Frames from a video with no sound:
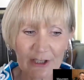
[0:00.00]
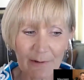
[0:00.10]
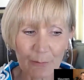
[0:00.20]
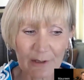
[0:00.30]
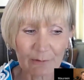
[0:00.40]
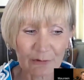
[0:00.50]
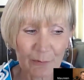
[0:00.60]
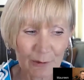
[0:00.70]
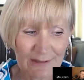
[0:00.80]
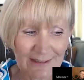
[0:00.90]
about working with
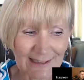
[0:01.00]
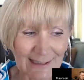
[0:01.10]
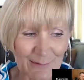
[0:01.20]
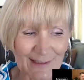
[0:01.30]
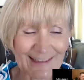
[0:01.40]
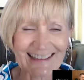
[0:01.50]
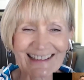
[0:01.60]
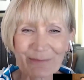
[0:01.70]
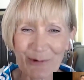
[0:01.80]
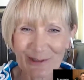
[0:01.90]
sports teams is
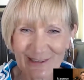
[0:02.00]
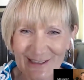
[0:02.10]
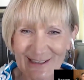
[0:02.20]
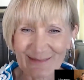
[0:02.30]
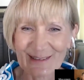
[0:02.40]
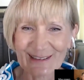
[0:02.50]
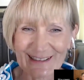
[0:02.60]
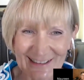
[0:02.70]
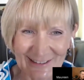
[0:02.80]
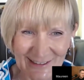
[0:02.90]
sports teams
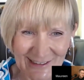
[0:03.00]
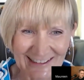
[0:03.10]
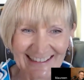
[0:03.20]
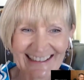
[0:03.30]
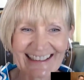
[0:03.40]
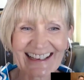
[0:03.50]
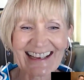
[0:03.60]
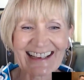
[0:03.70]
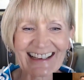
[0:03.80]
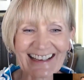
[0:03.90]
leaders
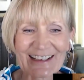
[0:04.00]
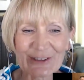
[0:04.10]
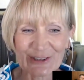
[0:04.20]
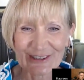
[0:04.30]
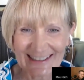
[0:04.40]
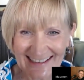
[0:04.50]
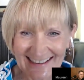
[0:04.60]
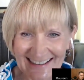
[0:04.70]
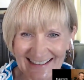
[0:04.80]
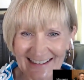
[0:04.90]
uh,
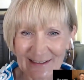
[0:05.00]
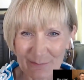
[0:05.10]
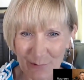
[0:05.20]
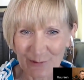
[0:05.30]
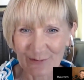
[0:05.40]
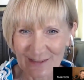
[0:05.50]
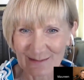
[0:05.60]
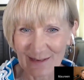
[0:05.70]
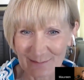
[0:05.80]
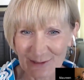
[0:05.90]
understand the importance of
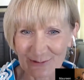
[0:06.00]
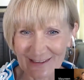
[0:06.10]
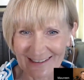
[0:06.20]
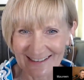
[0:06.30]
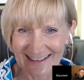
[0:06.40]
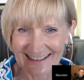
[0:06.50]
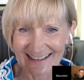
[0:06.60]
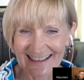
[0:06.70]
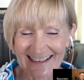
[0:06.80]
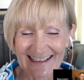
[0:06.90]
team chemistry to
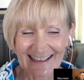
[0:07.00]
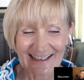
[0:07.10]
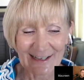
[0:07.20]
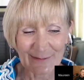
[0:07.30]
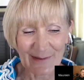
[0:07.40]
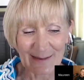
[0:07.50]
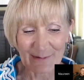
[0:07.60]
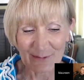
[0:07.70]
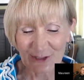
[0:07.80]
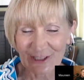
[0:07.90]
success um, i'm
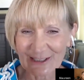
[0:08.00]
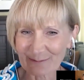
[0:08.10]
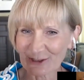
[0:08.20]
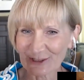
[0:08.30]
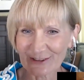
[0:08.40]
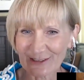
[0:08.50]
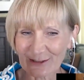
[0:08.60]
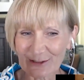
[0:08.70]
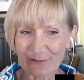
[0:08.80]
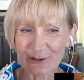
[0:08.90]
in michigan michigan state
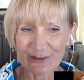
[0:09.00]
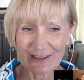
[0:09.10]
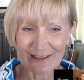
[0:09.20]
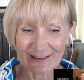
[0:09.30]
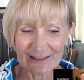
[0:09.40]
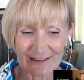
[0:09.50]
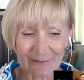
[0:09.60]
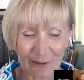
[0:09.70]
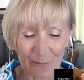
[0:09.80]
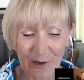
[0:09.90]
university did
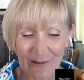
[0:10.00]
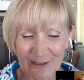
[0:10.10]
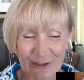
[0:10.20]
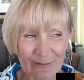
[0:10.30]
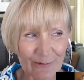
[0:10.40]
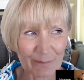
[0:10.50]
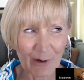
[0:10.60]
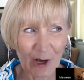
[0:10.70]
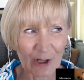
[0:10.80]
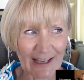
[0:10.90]
very well last year in
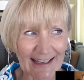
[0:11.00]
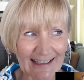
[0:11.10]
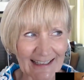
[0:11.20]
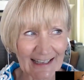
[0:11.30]
football and